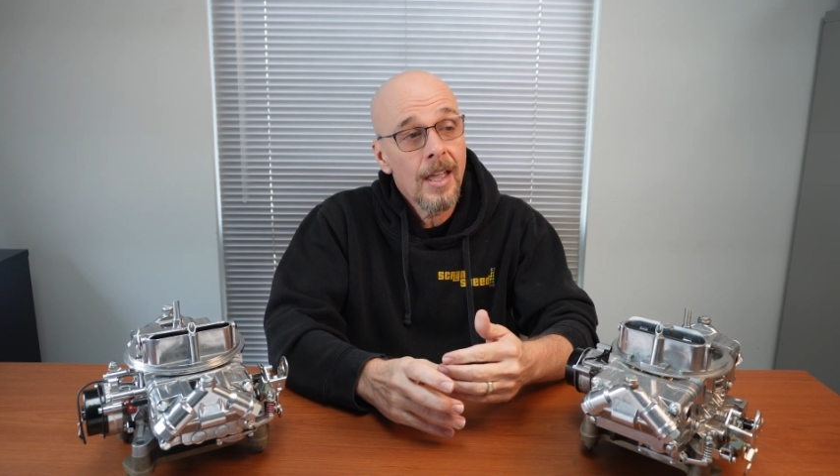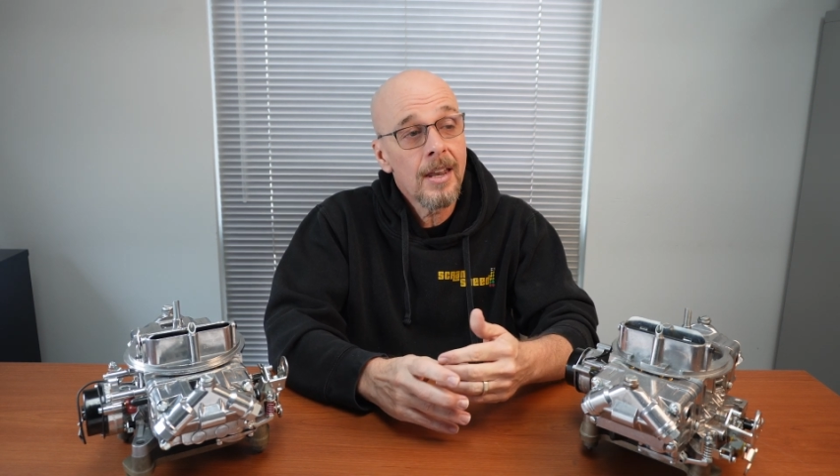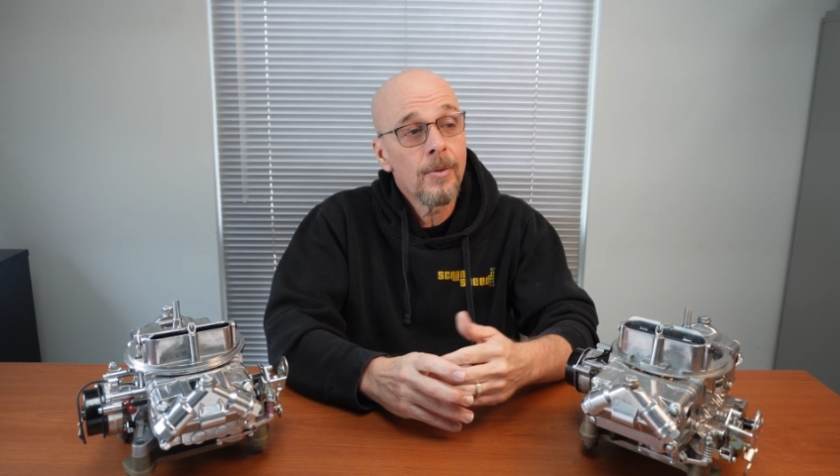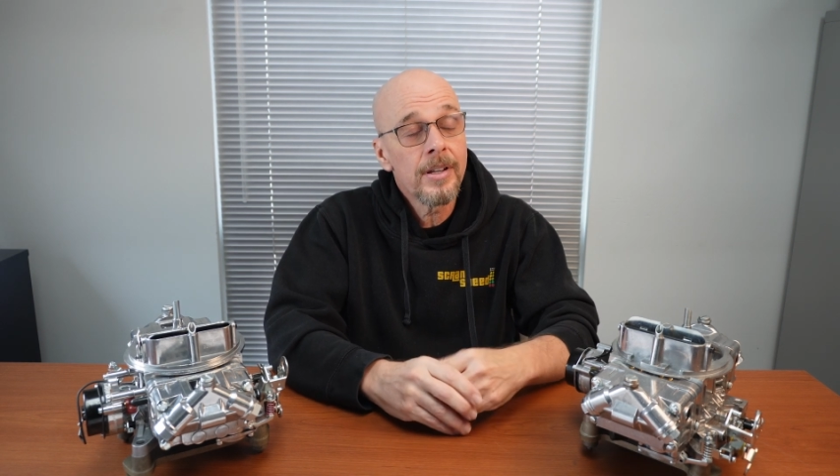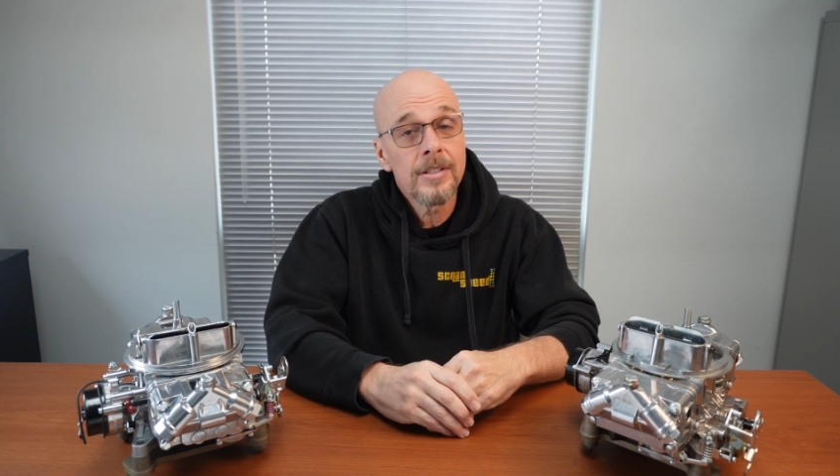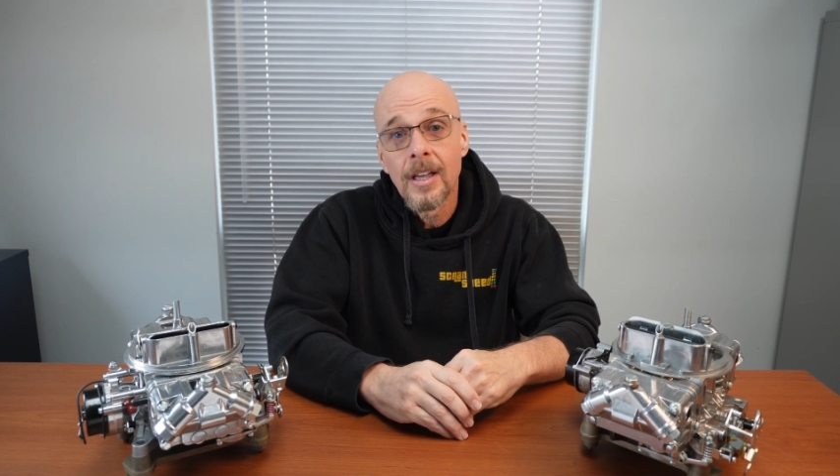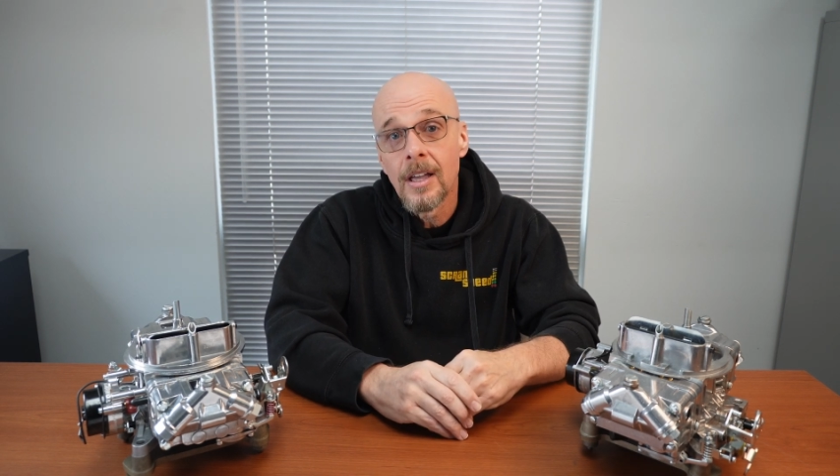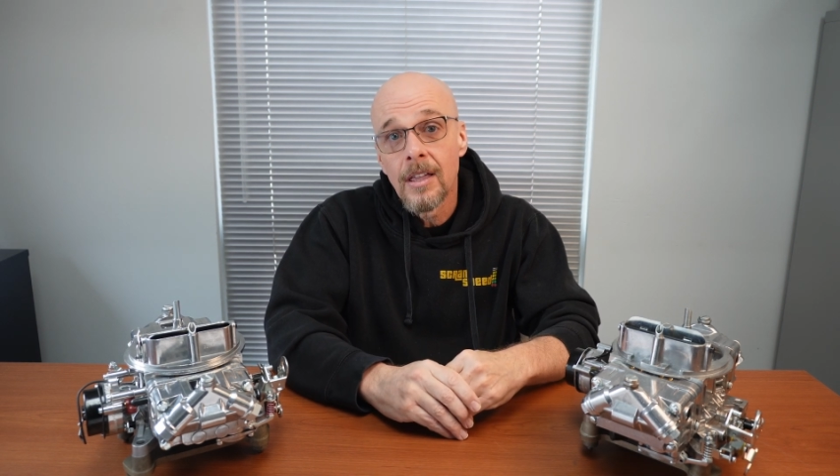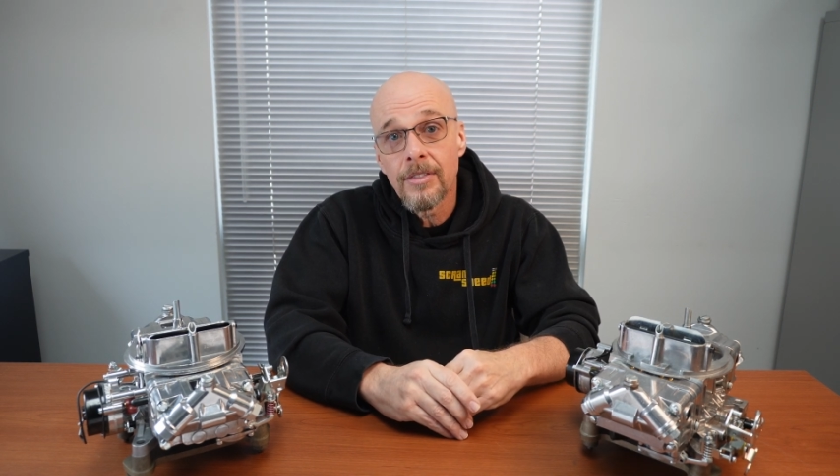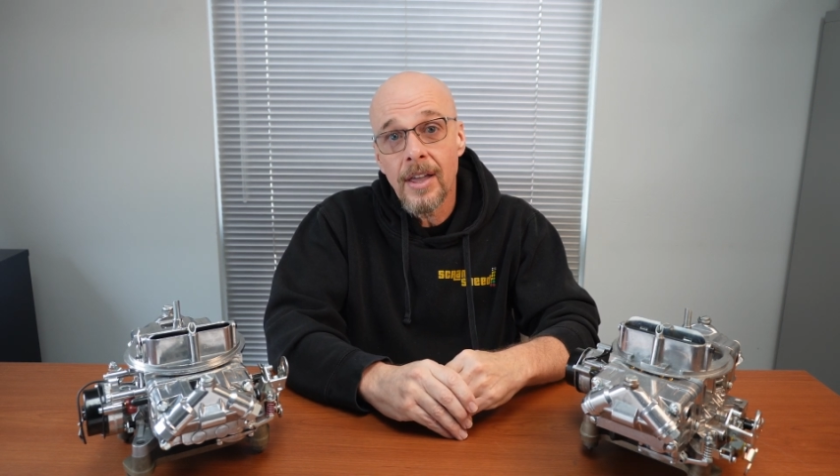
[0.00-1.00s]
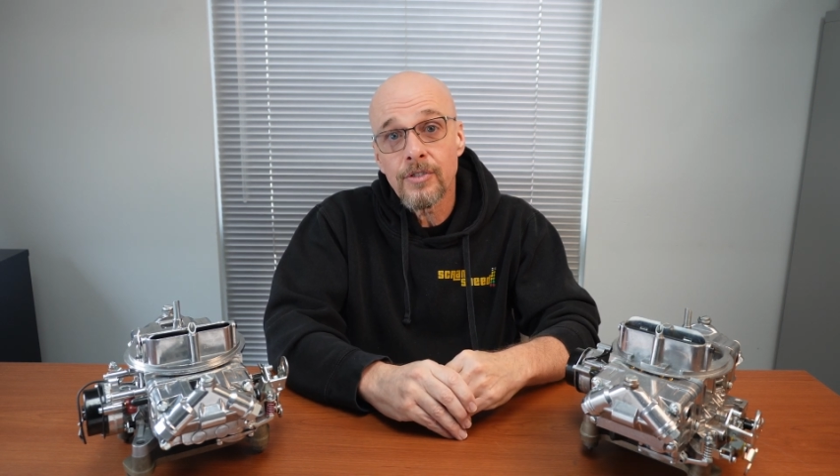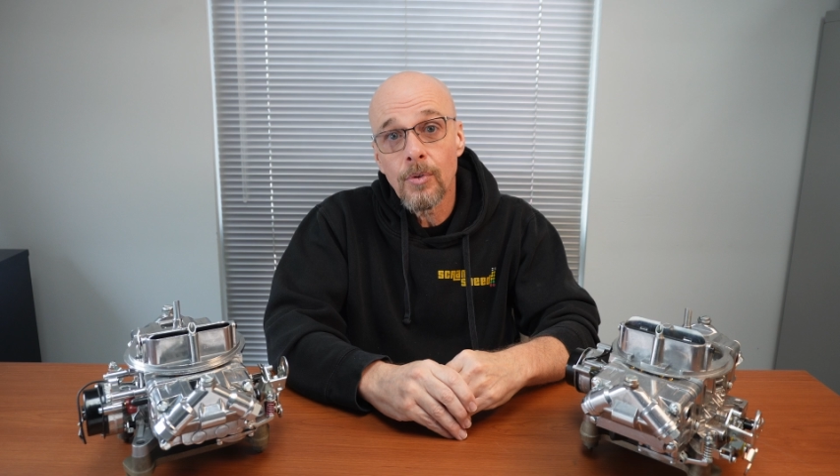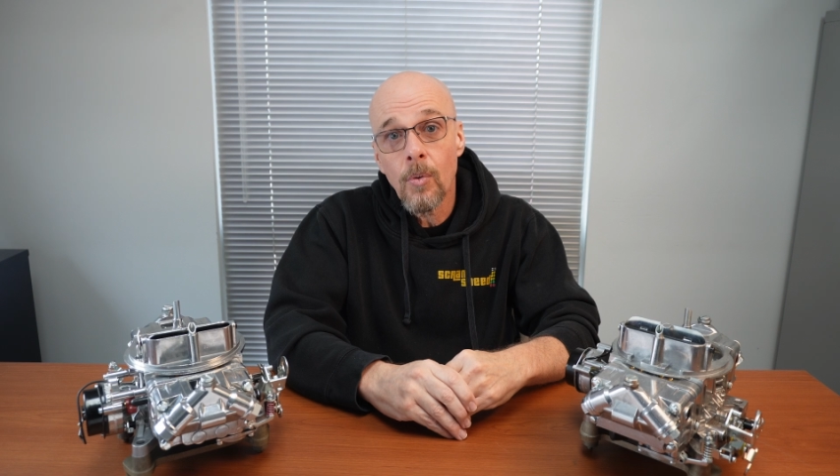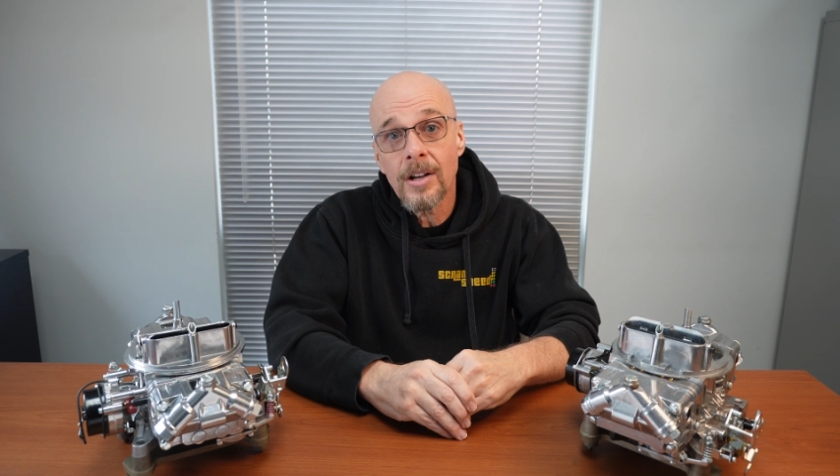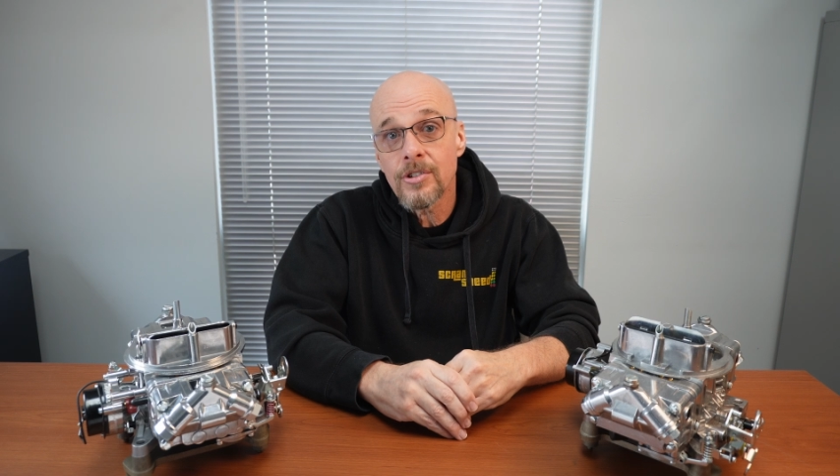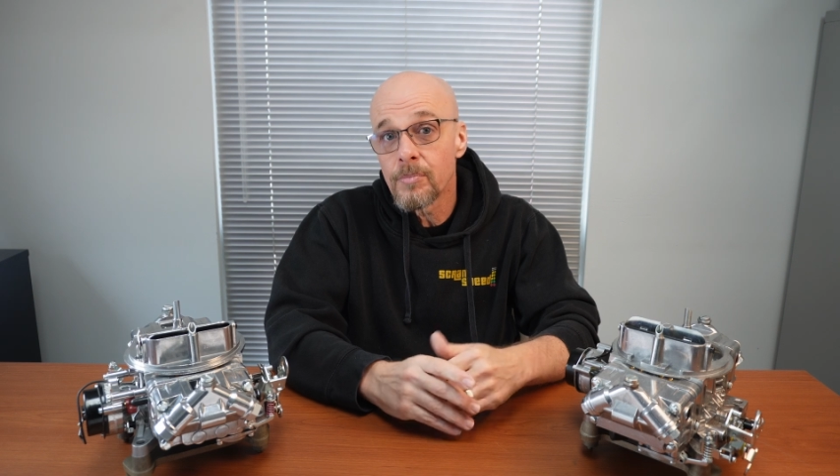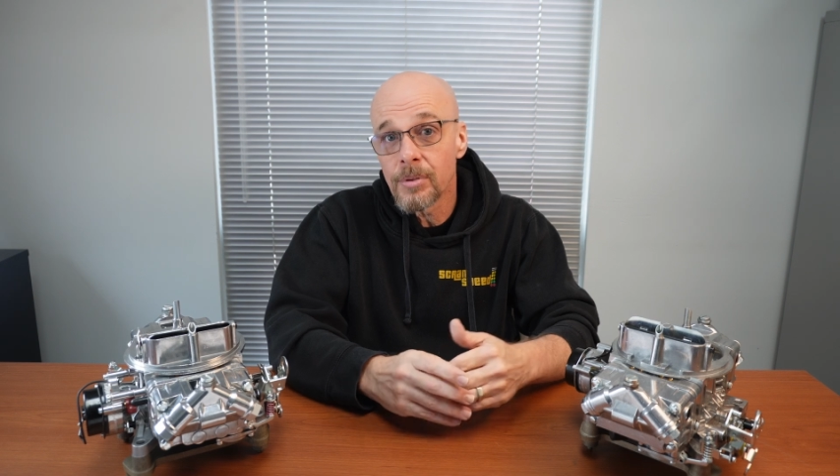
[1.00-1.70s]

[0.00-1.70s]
Anyways, thanks for watching.